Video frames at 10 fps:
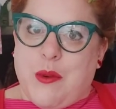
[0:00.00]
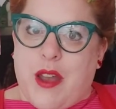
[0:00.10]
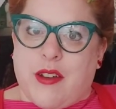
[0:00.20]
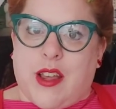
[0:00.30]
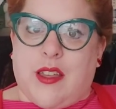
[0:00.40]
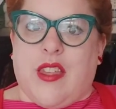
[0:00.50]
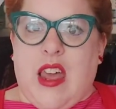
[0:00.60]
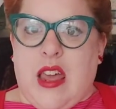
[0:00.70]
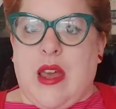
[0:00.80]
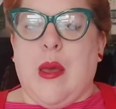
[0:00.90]
wearing
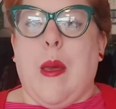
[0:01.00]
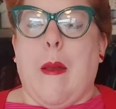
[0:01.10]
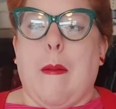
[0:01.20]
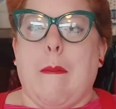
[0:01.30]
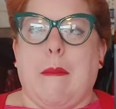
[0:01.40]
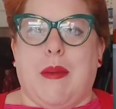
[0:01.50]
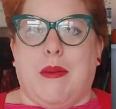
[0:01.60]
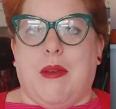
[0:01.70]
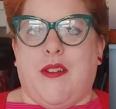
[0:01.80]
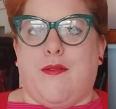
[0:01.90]
the Pippi
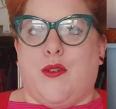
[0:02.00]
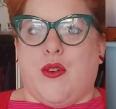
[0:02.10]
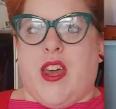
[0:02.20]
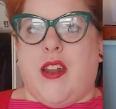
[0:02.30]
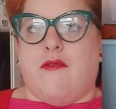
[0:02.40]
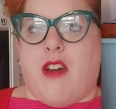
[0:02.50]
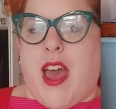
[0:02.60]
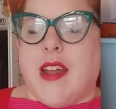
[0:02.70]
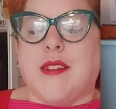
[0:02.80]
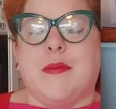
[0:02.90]
pinafore in
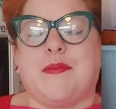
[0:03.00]
red.